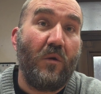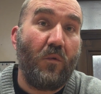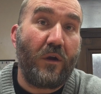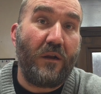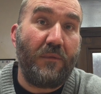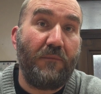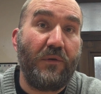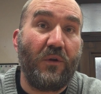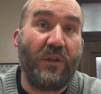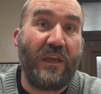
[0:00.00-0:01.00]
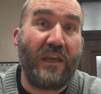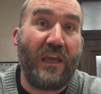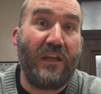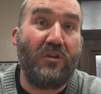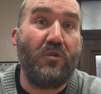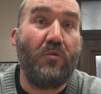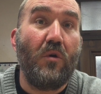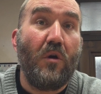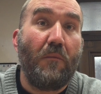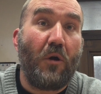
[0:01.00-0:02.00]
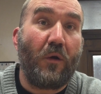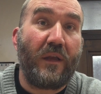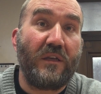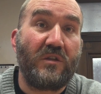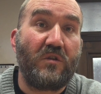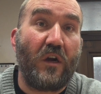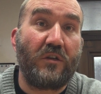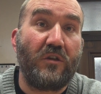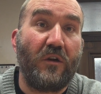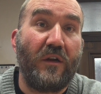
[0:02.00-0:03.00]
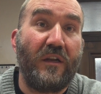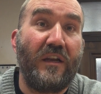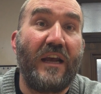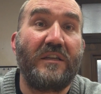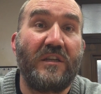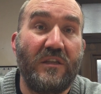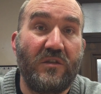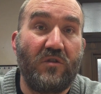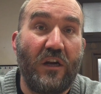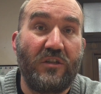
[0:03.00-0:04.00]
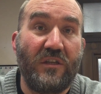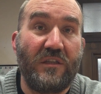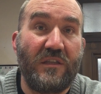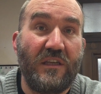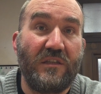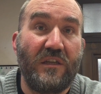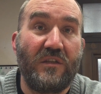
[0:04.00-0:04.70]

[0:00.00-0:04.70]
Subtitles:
we're going to be building a new parking structure in next construction season.